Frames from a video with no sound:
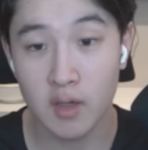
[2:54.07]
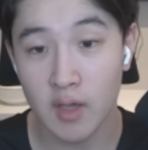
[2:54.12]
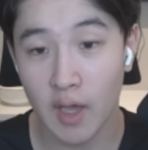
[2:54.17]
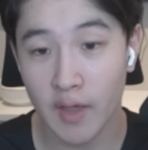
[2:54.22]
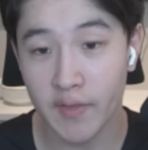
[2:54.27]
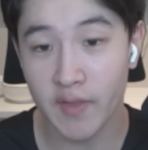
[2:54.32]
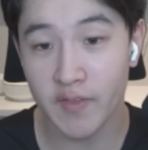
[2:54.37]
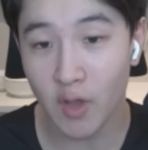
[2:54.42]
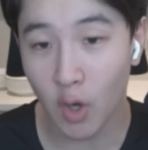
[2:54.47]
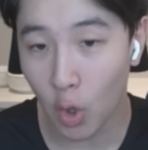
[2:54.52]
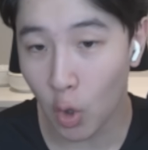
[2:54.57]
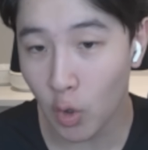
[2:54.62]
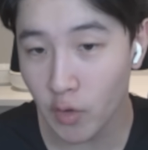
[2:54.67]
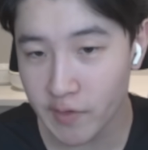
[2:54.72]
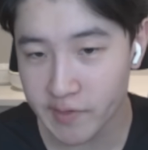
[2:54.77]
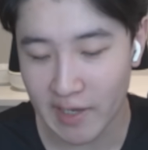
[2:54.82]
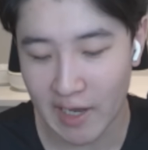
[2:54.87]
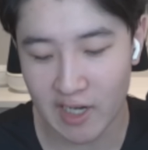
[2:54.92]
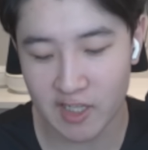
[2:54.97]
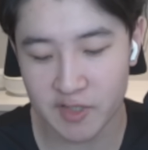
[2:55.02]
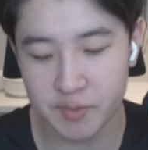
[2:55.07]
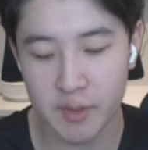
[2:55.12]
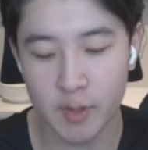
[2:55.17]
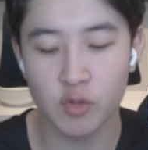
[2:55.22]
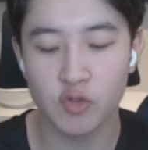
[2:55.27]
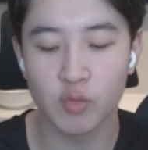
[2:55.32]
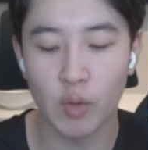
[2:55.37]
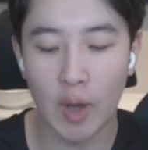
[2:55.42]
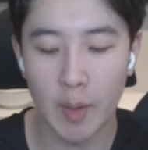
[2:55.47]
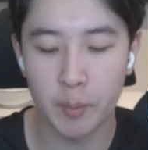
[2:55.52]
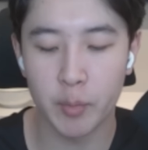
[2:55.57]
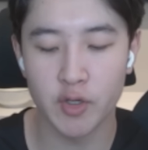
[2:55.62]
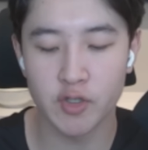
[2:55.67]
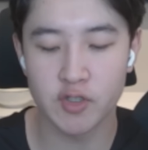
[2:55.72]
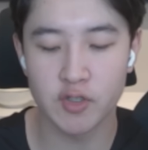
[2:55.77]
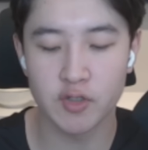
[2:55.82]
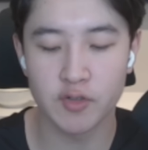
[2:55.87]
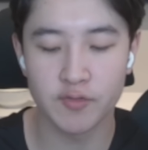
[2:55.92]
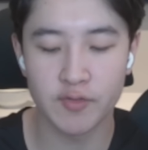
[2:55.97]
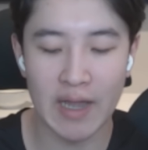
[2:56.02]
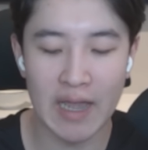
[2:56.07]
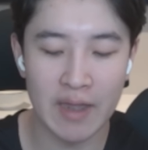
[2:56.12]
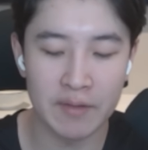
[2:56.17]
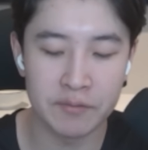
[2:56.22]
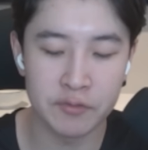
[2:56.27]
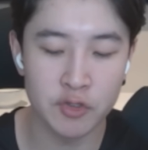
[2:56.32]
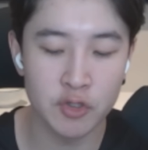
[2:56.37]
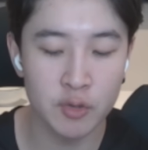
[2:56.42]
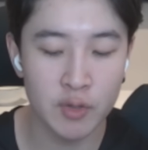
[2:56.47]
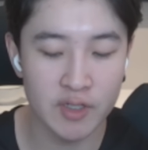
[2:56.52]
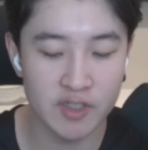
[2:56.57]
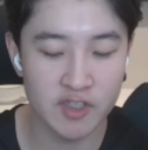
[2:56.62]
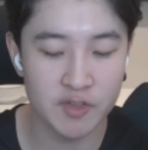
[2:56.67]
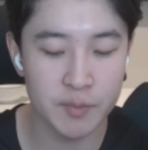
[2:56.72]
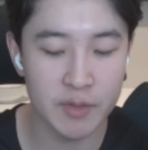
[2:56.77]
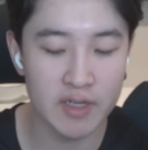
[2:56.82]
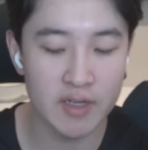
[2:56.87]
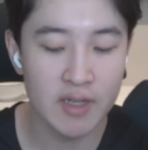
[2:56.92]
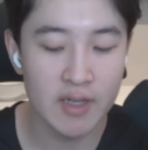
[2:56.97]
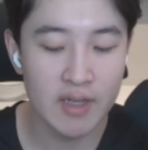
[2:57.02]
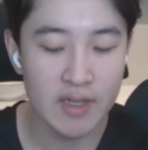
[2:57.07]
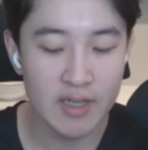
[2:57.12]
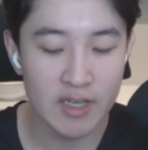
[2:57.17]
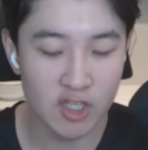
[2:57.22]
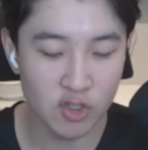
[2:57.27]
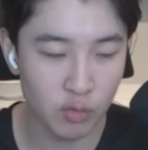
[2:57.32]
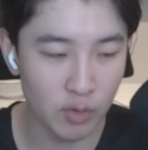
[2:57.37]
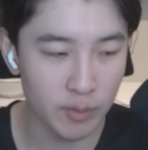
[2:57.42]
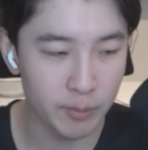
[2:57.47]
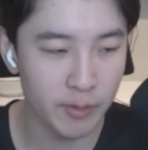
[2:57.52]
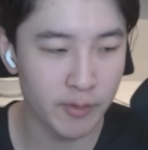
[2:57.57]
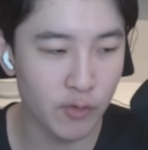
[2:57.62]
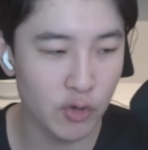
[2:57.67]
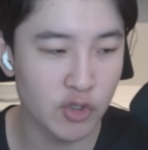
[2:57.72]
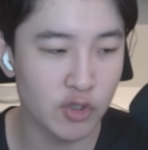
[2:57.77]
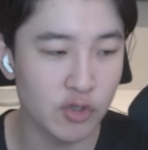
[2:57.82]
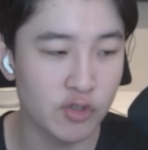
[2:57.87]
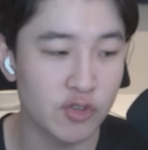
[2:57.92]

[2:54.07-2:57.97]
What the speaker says: And then the old attack speed was 1.25. New hit speed is 1.42.